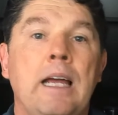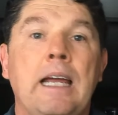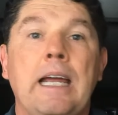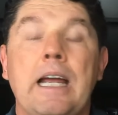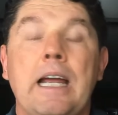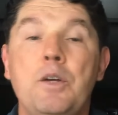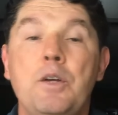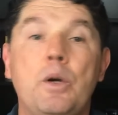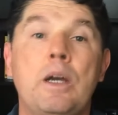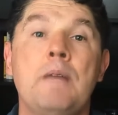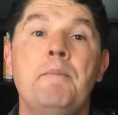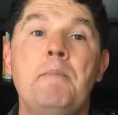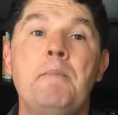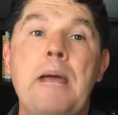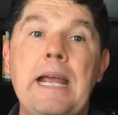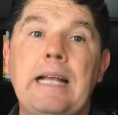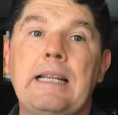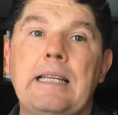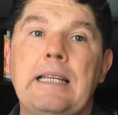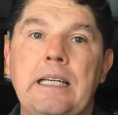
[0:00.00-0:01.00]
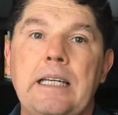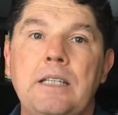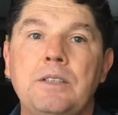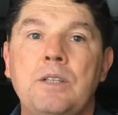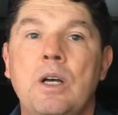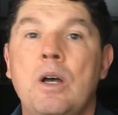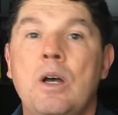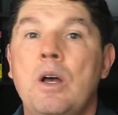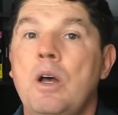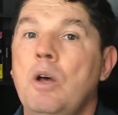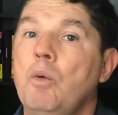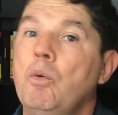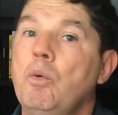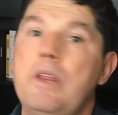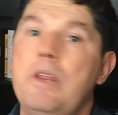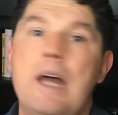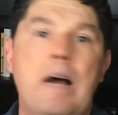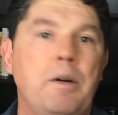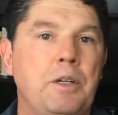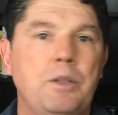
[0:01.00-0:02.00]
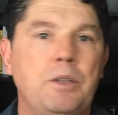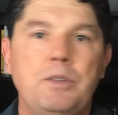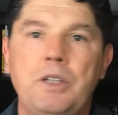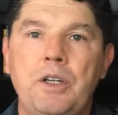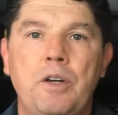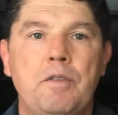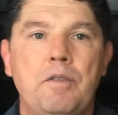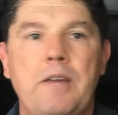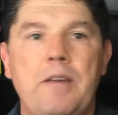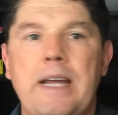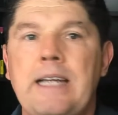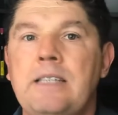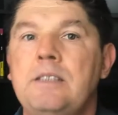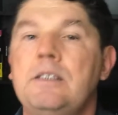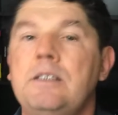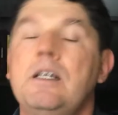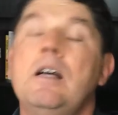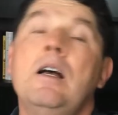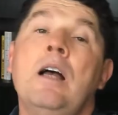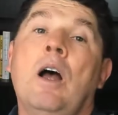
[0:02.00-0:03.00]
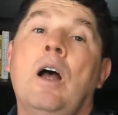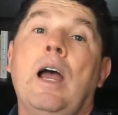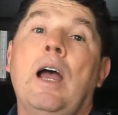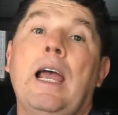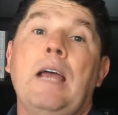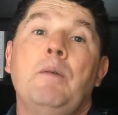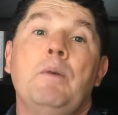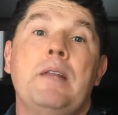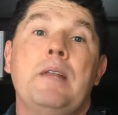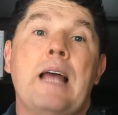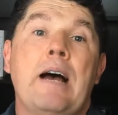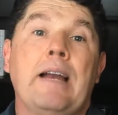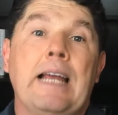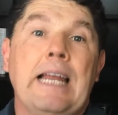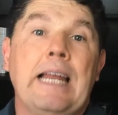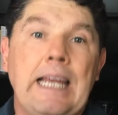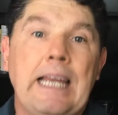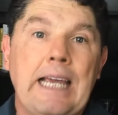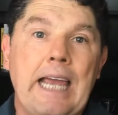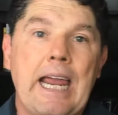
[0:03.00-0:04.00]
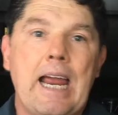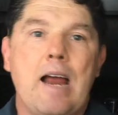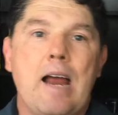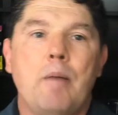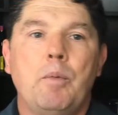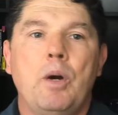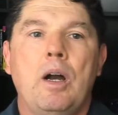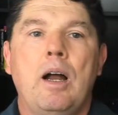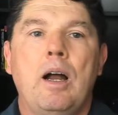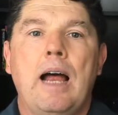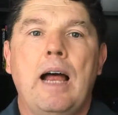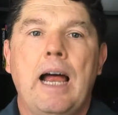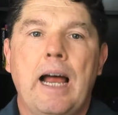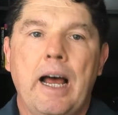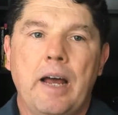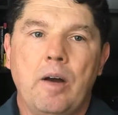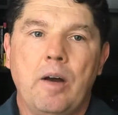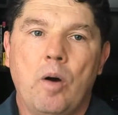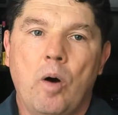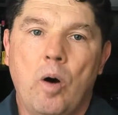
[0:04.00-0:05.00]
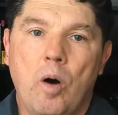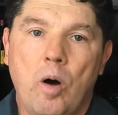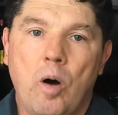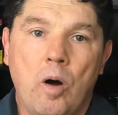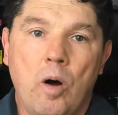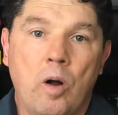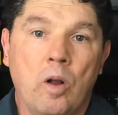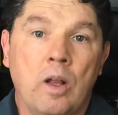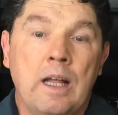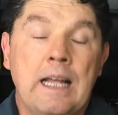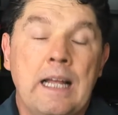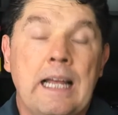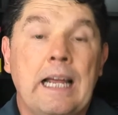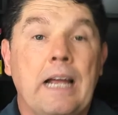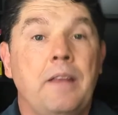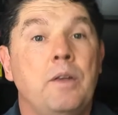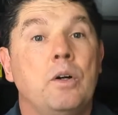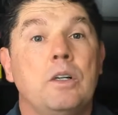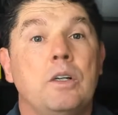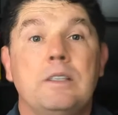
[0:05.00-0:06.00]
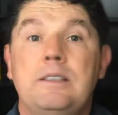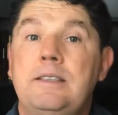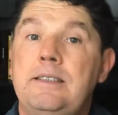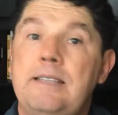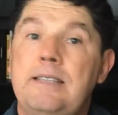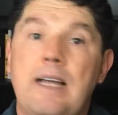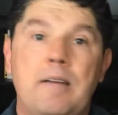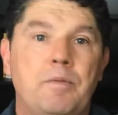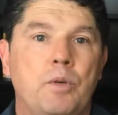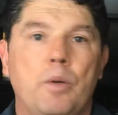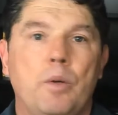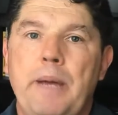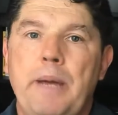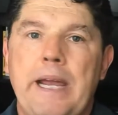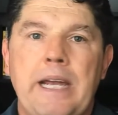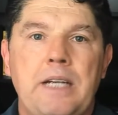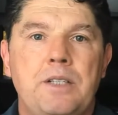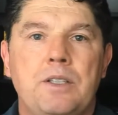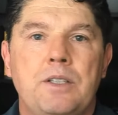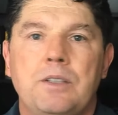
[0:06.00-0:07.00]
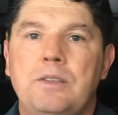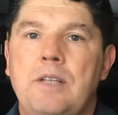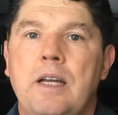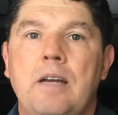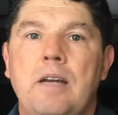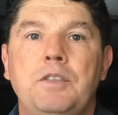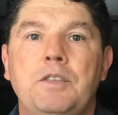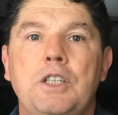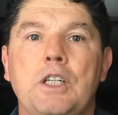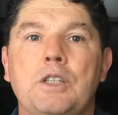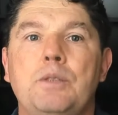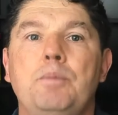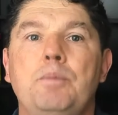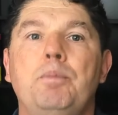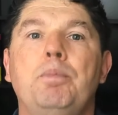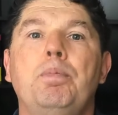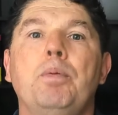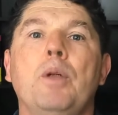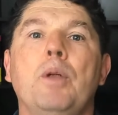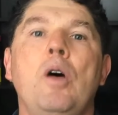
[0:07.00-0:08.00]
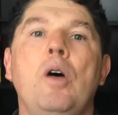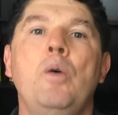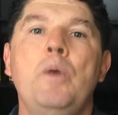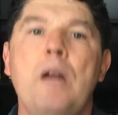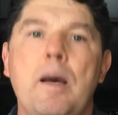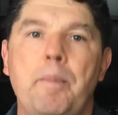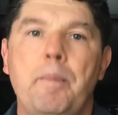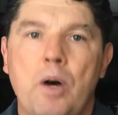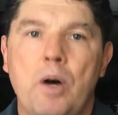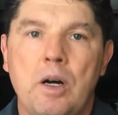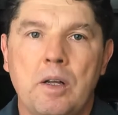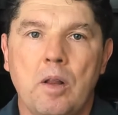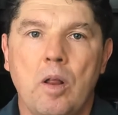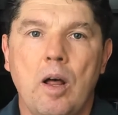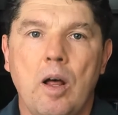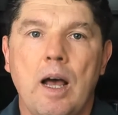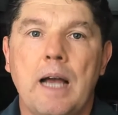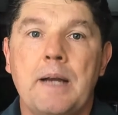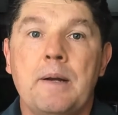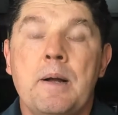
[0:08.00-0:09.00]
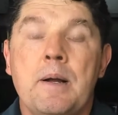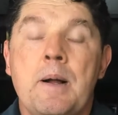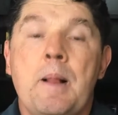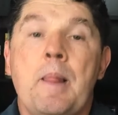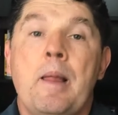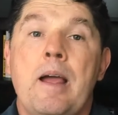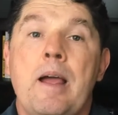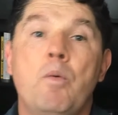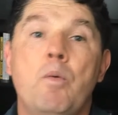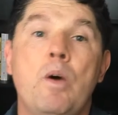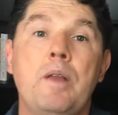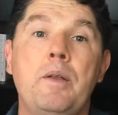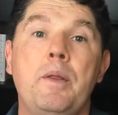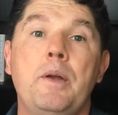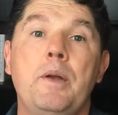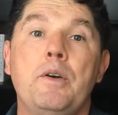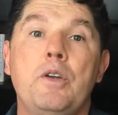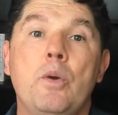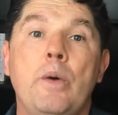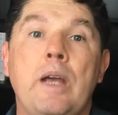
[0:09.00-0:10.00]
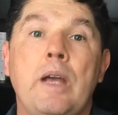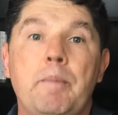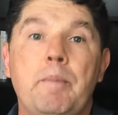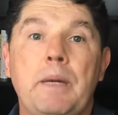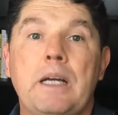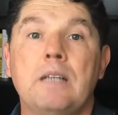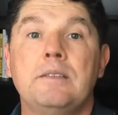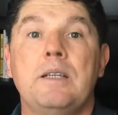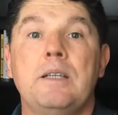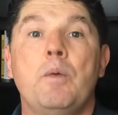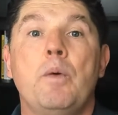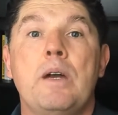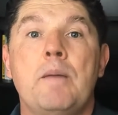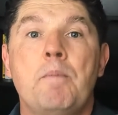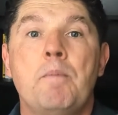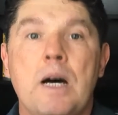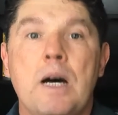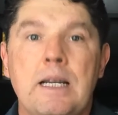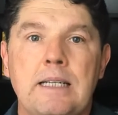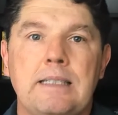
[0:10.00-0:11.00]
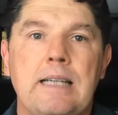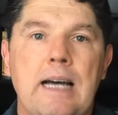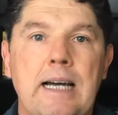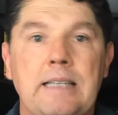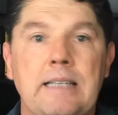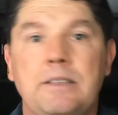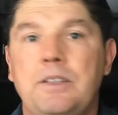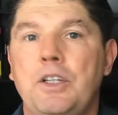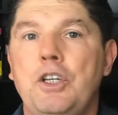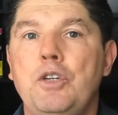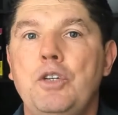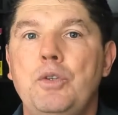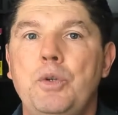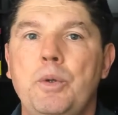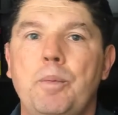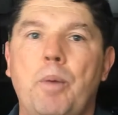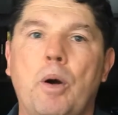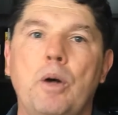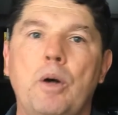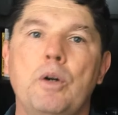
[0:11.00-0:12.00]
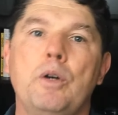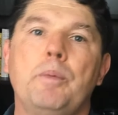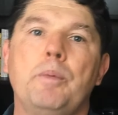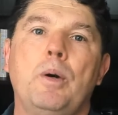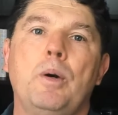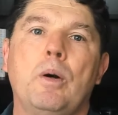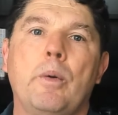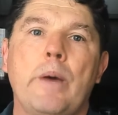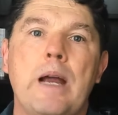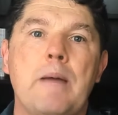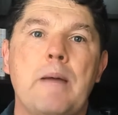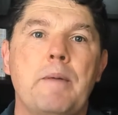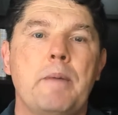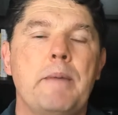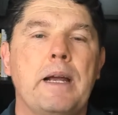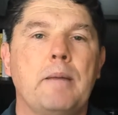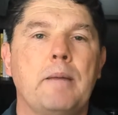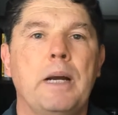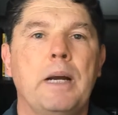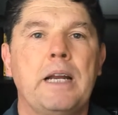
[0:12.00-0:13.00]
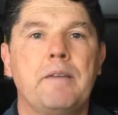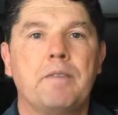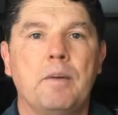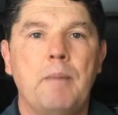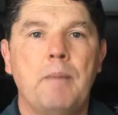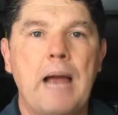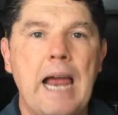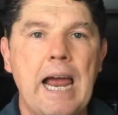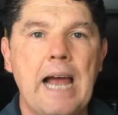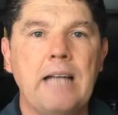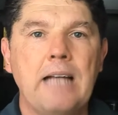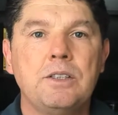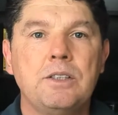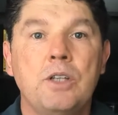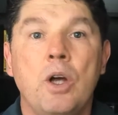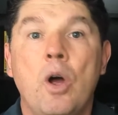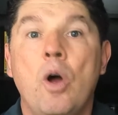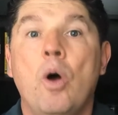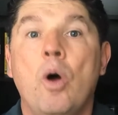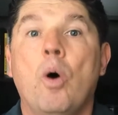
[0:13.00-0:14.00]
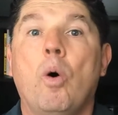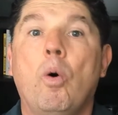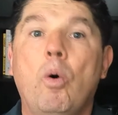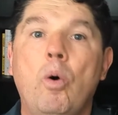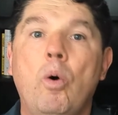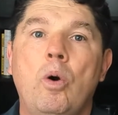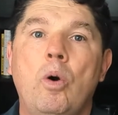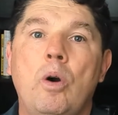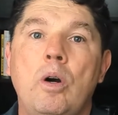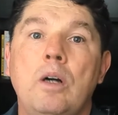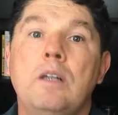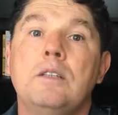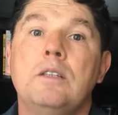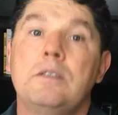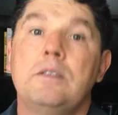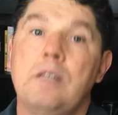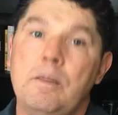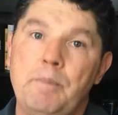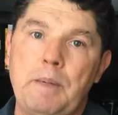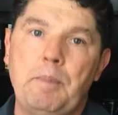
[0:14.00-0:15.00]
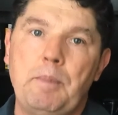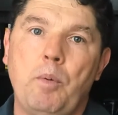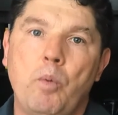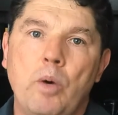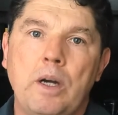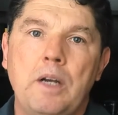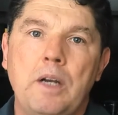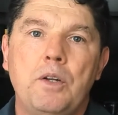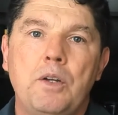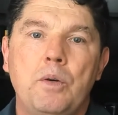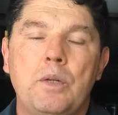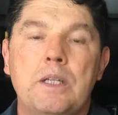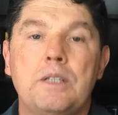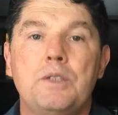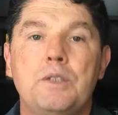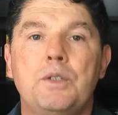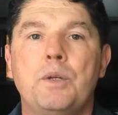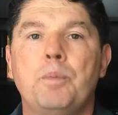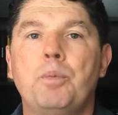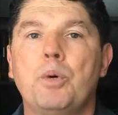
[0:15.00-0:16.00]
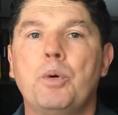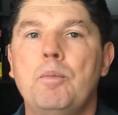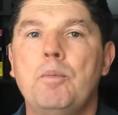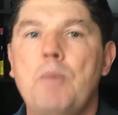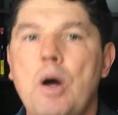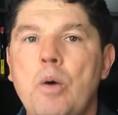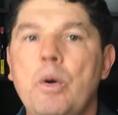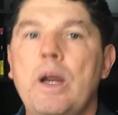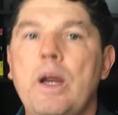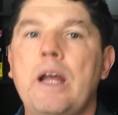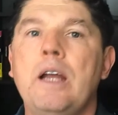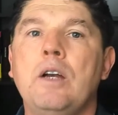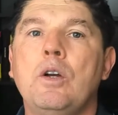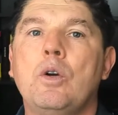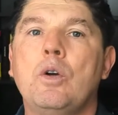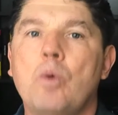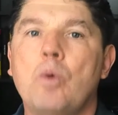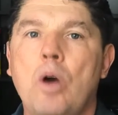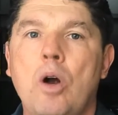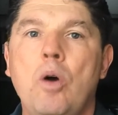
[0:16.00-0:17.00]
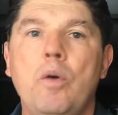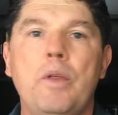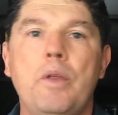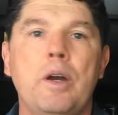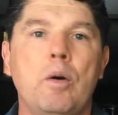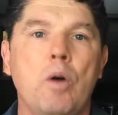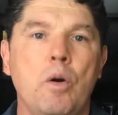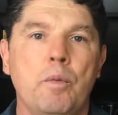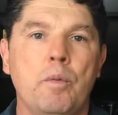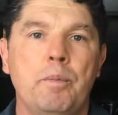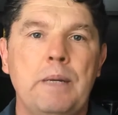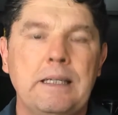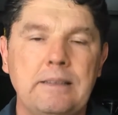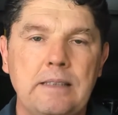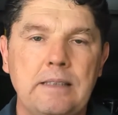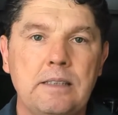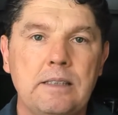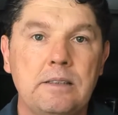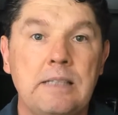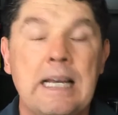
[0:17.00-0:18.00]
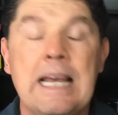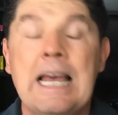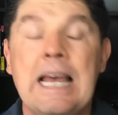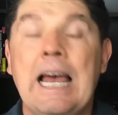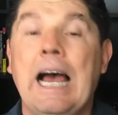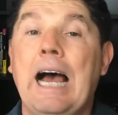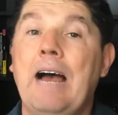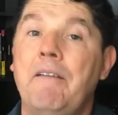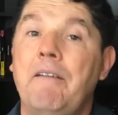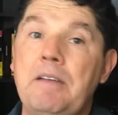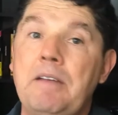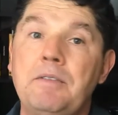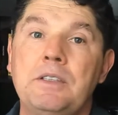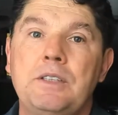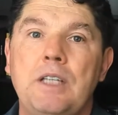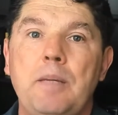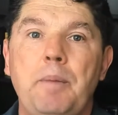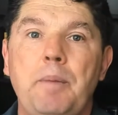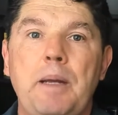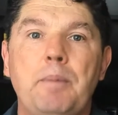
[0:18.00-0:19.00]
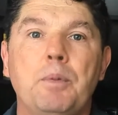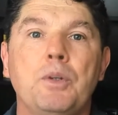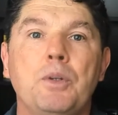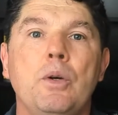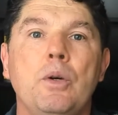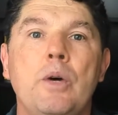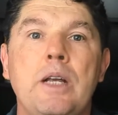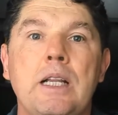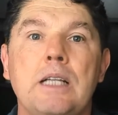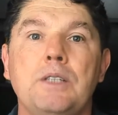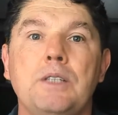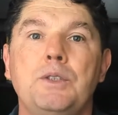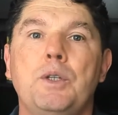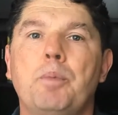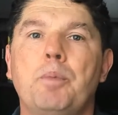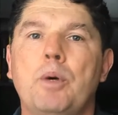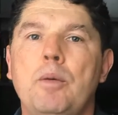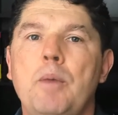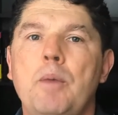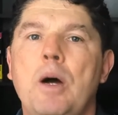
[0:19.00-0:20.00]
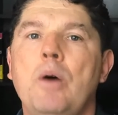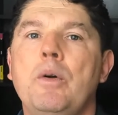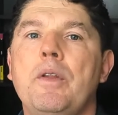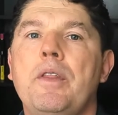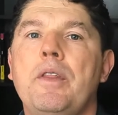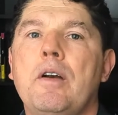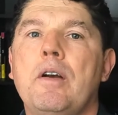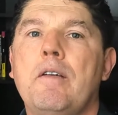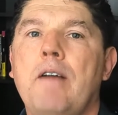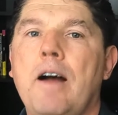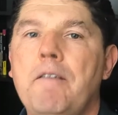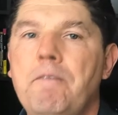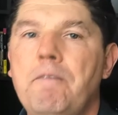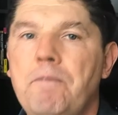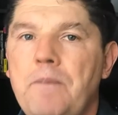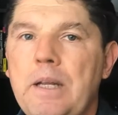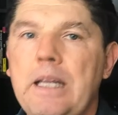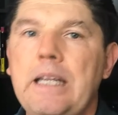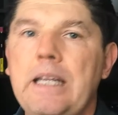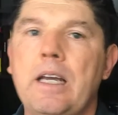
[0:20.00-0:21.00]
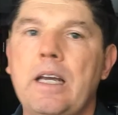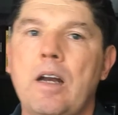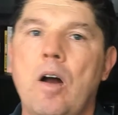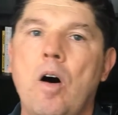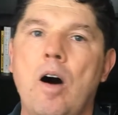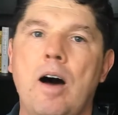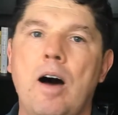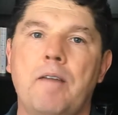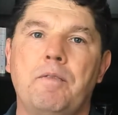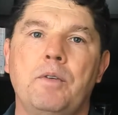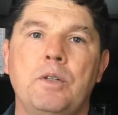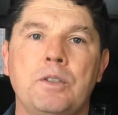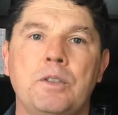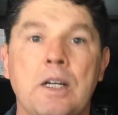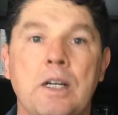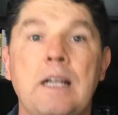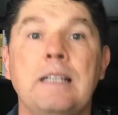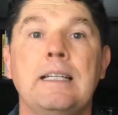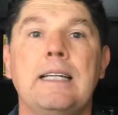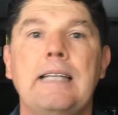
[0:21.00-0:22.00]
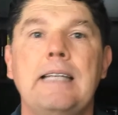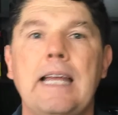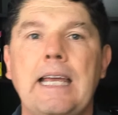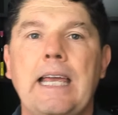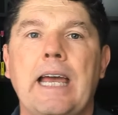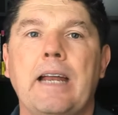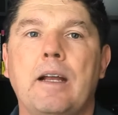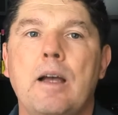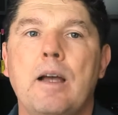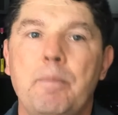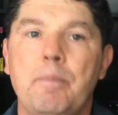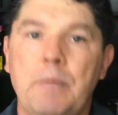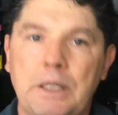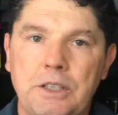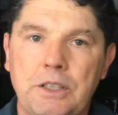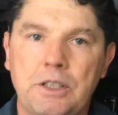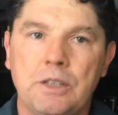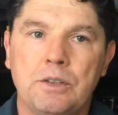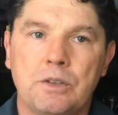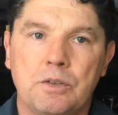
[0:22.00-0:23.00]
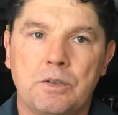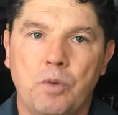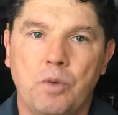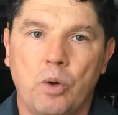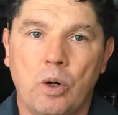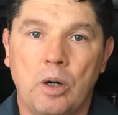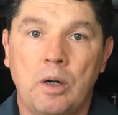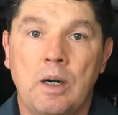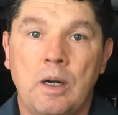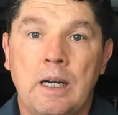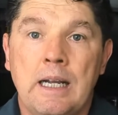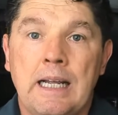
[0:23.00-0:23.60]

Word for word: And you can make these without using your face and without any camera at all. And there are several pages that have just blown up online. And whether they're doing it because they want to monetize the YouTube partner program and make money from ads, or some people want to do this to promote and grow their own business. I've even seen people doing this to promote their affiliate offers that they get commissions for.